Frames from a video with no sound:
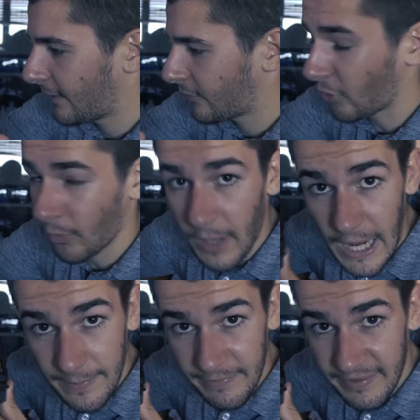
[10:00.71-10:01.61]
So
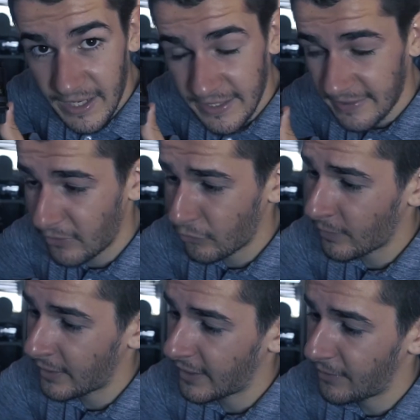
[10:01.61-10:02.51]
I'm selling this
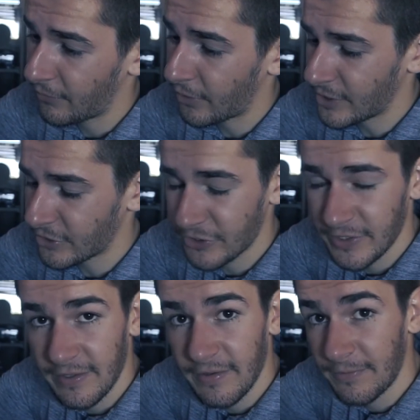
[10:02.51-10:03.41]
one. If you're
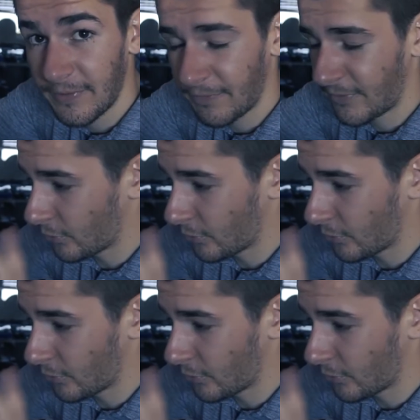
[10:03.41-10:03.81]
interested, 50